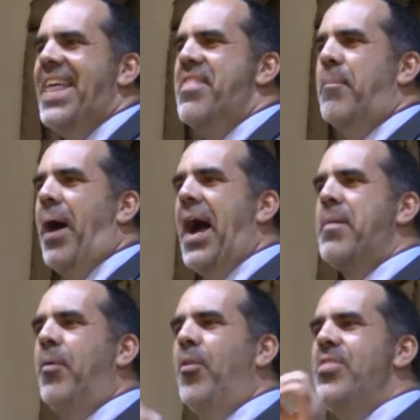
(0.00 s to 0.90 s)
the
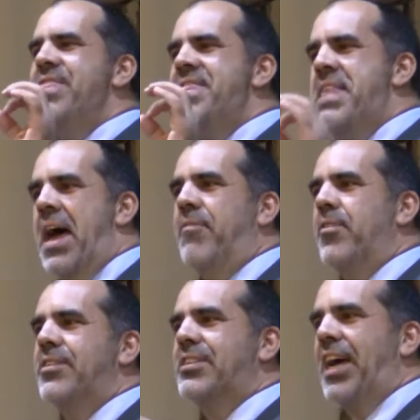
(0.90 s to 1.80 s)
Bible
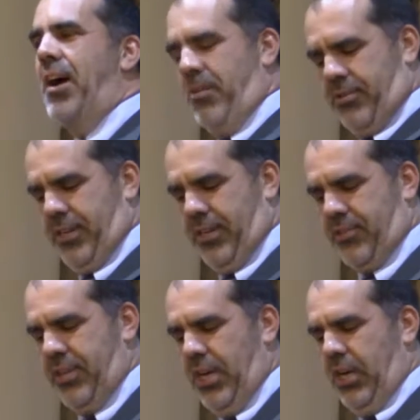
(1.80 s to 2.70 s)
never tells
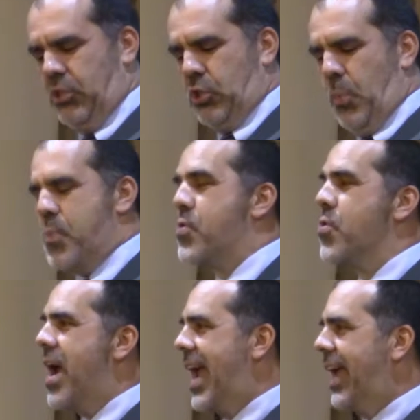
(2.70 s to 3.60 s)
us to
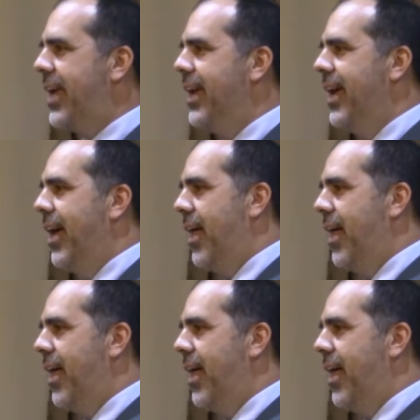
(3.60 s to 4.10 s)
pray